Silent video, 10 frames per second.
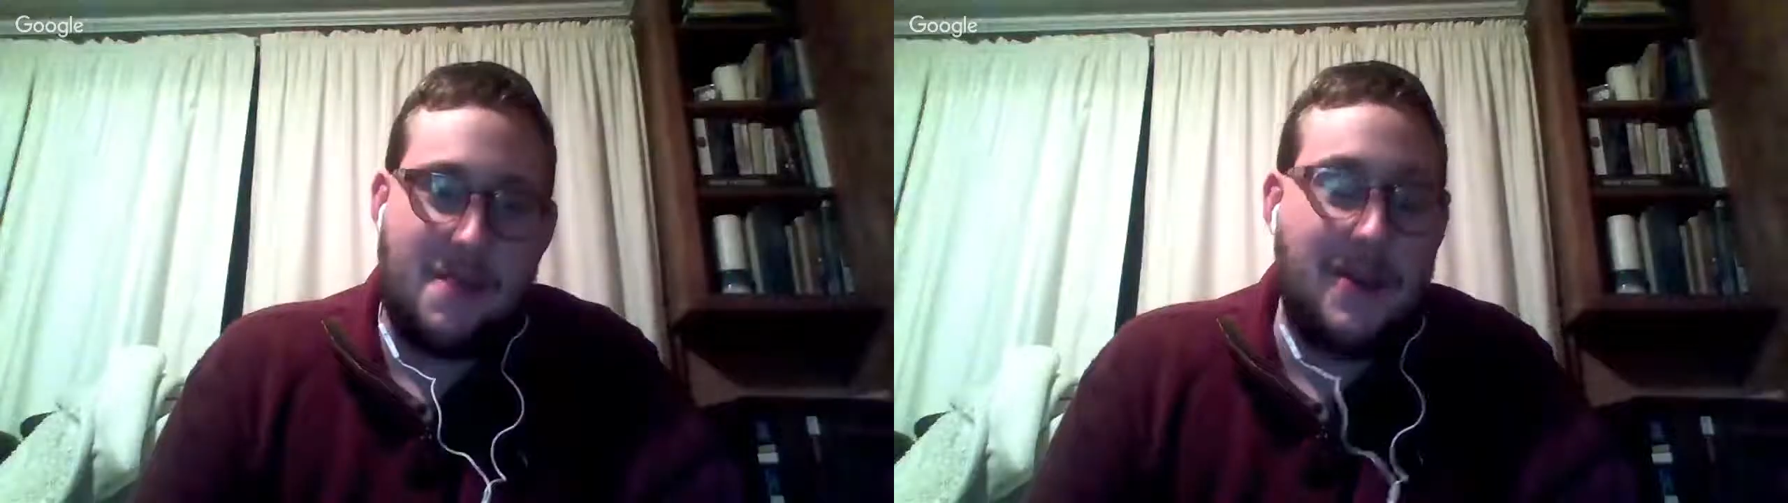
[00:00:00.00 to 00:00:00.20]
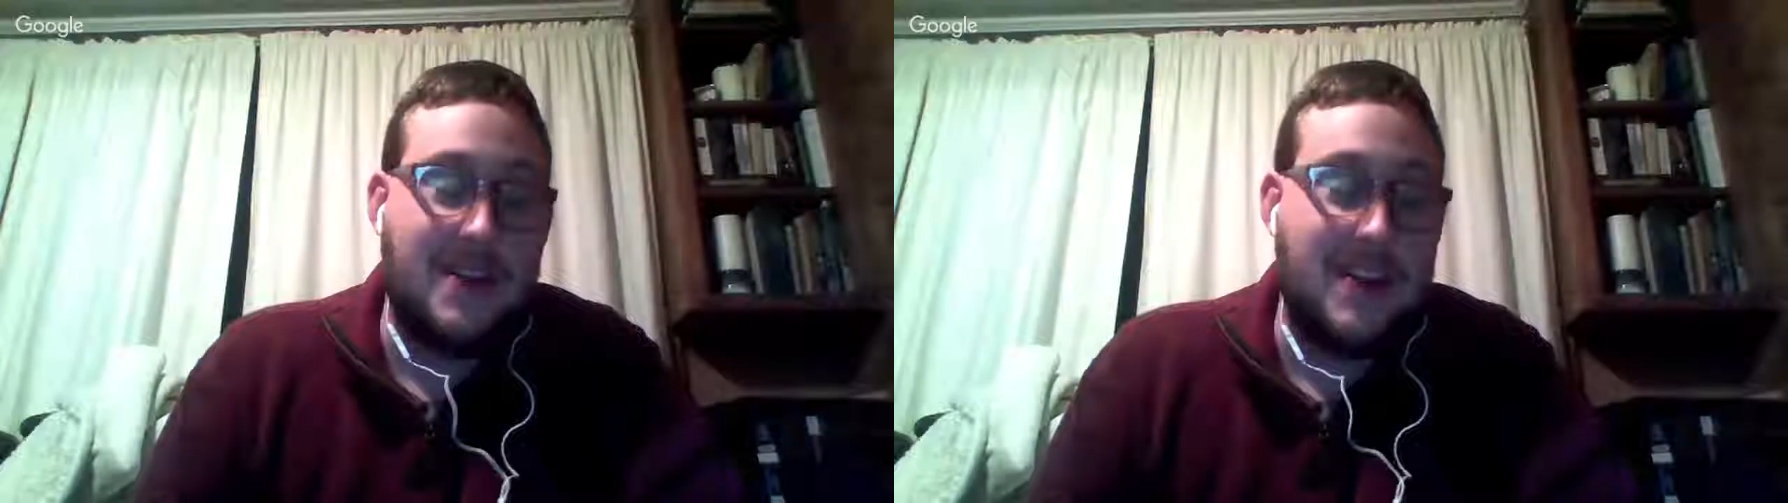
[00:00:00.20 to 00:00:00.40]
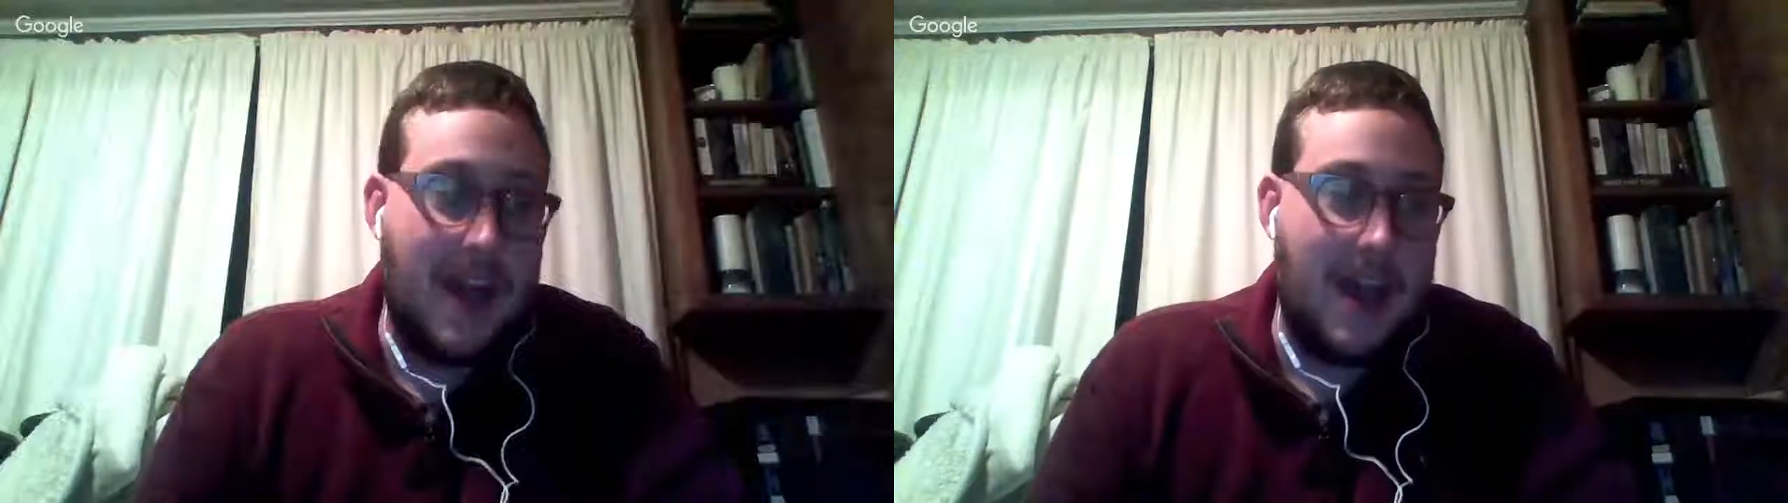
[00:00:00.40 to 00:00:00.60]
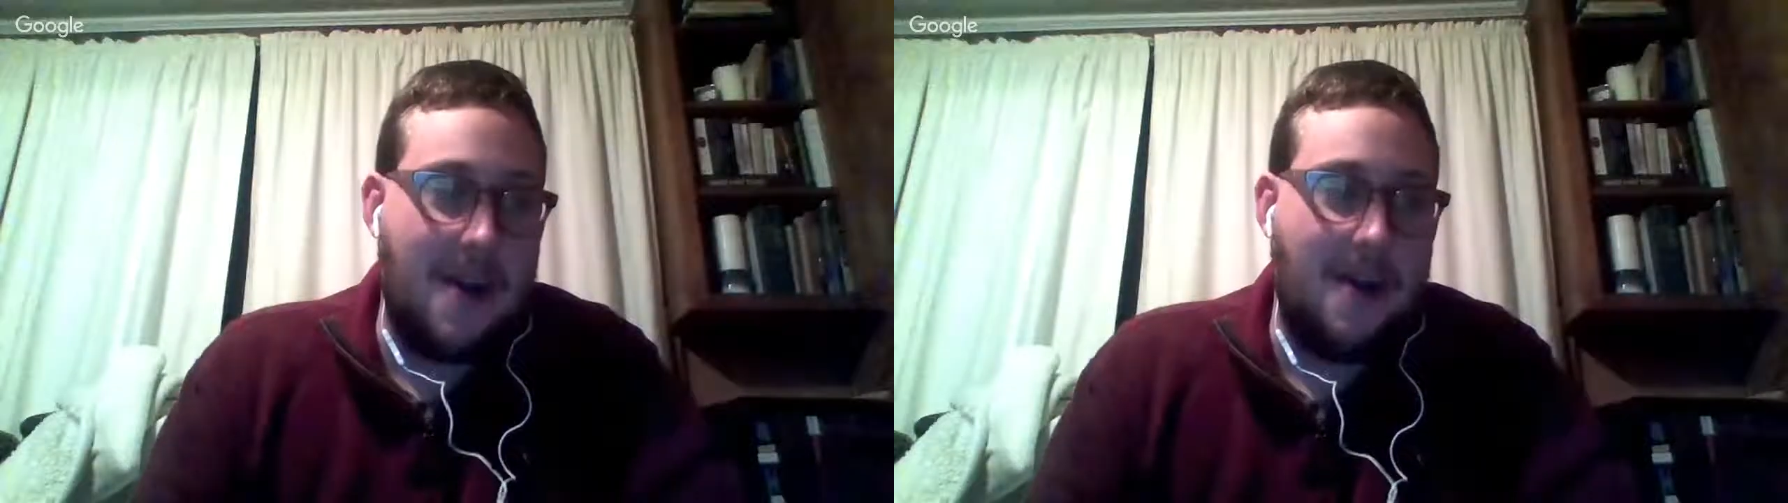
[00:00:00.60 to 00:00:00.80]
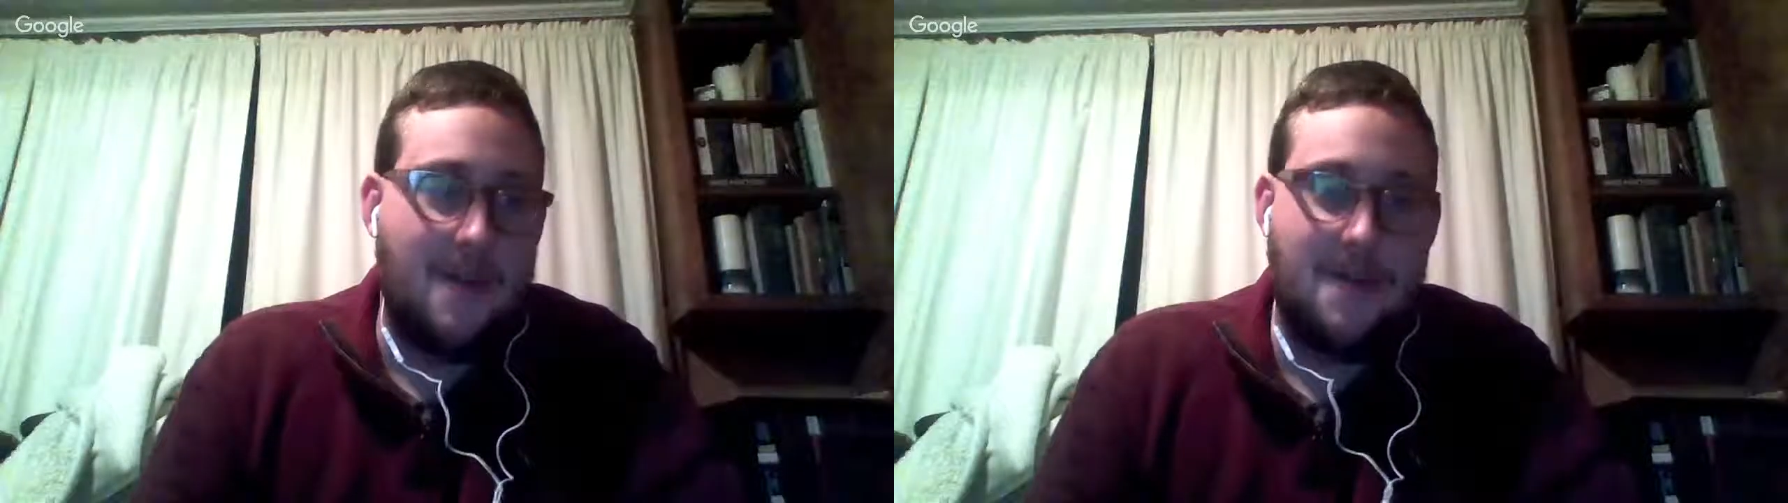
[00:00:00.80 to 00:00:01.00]

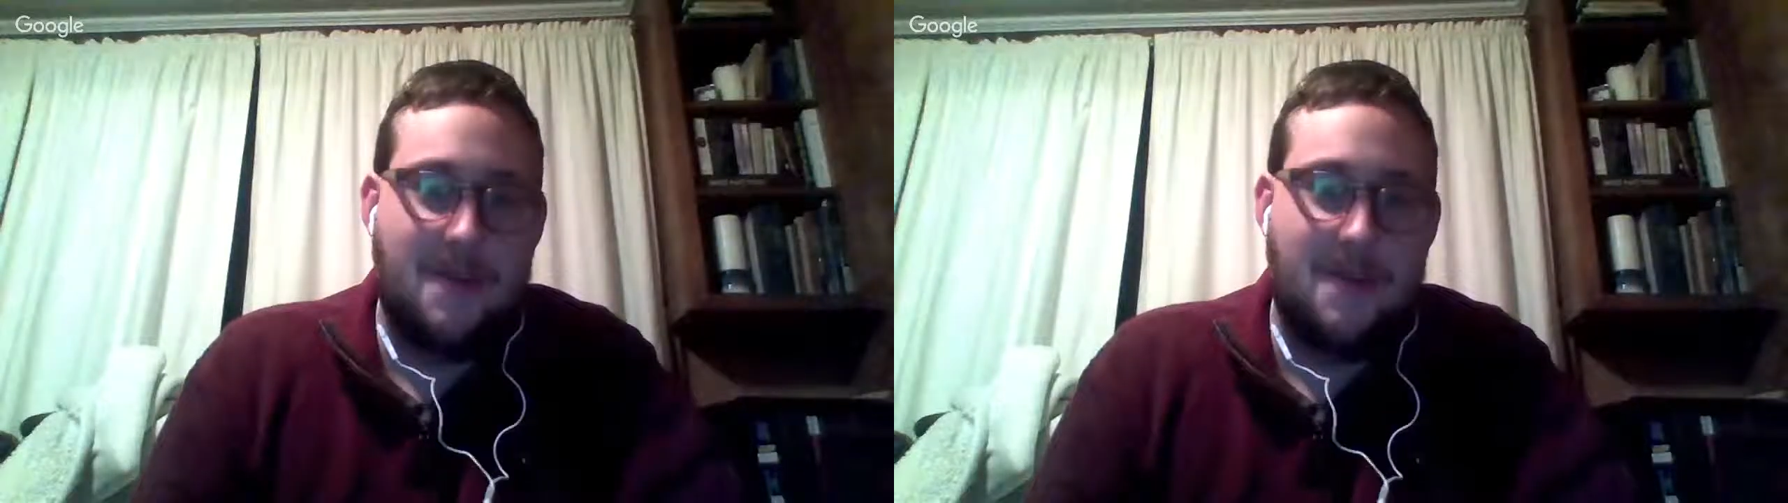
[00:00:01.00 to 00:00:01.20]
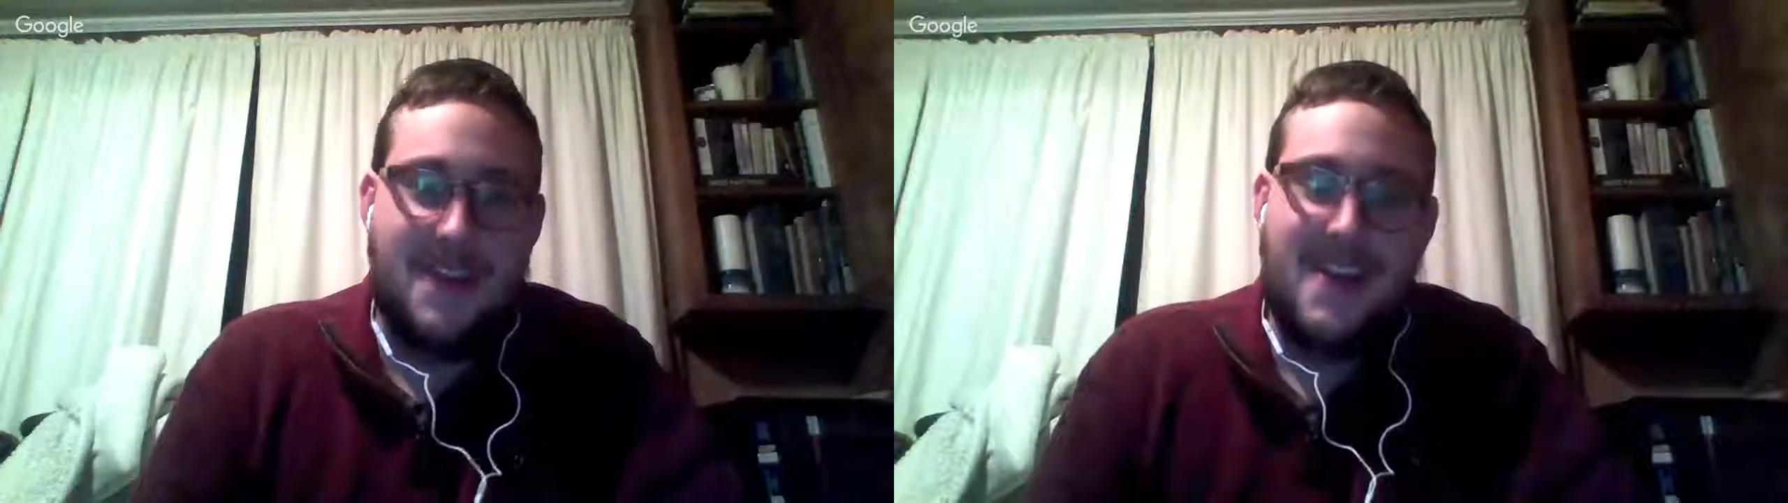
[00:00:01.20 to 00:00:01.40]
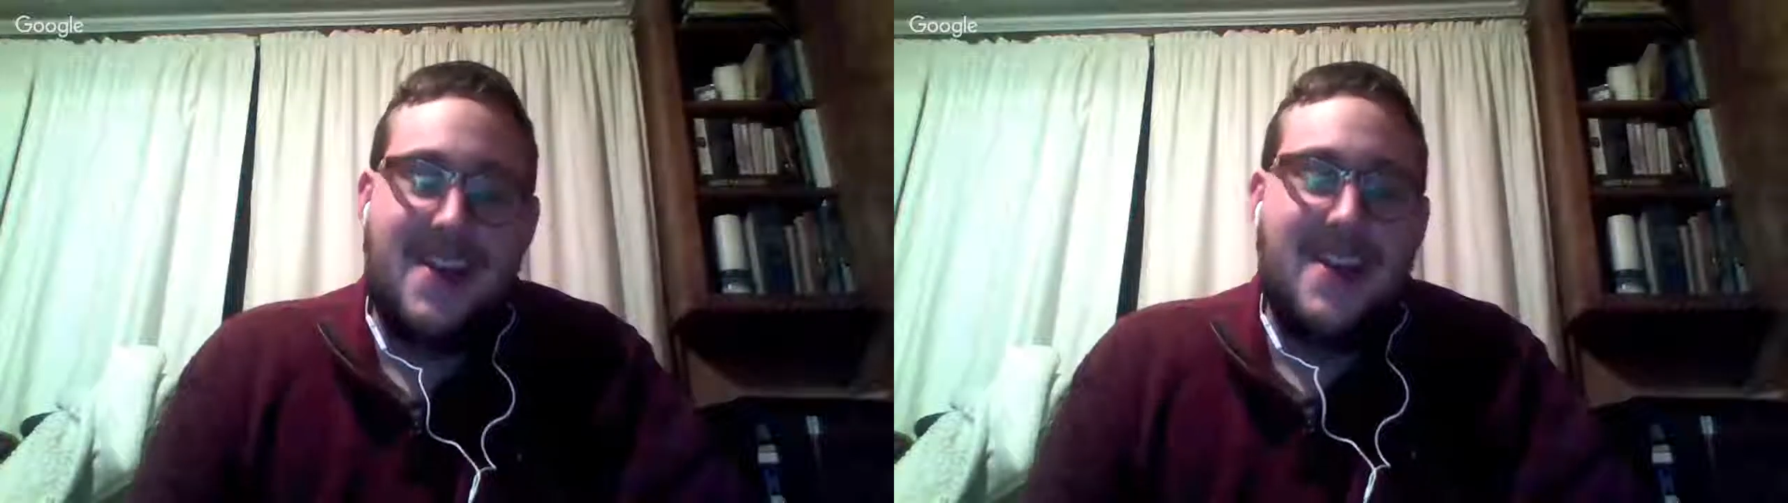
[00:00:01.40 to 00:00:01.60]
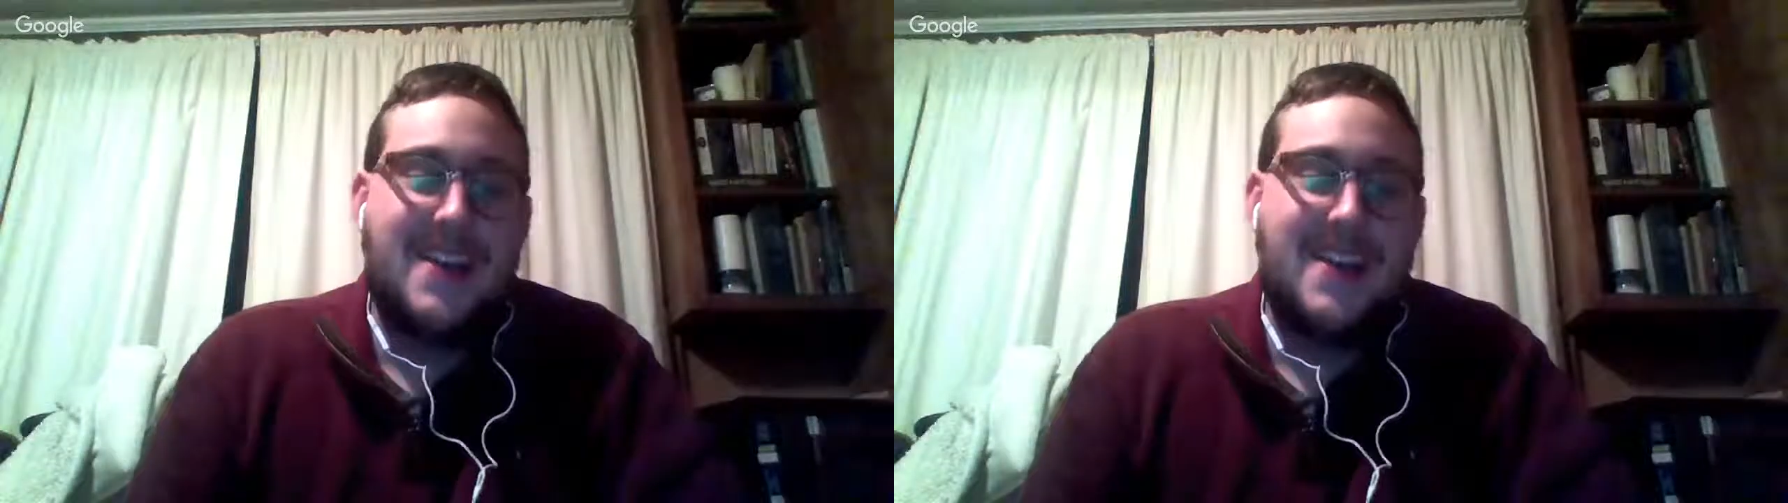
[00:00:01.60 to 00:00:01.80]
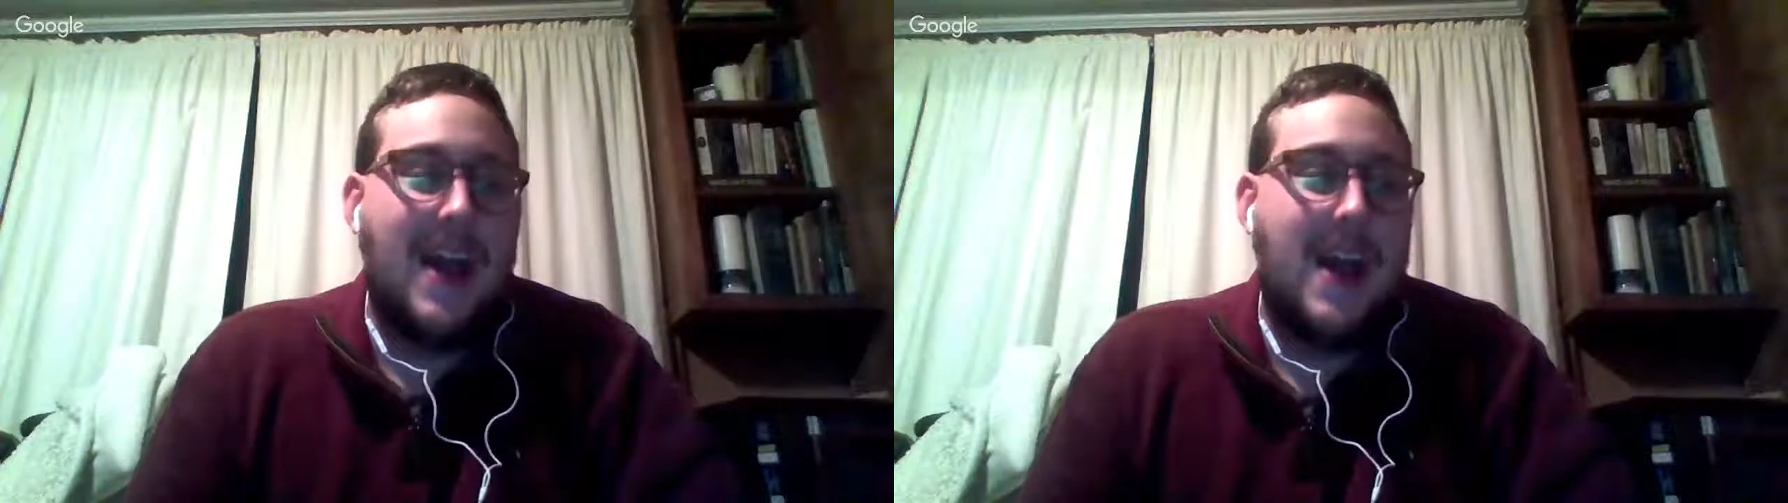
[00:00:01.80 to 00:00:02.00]
now, yeah,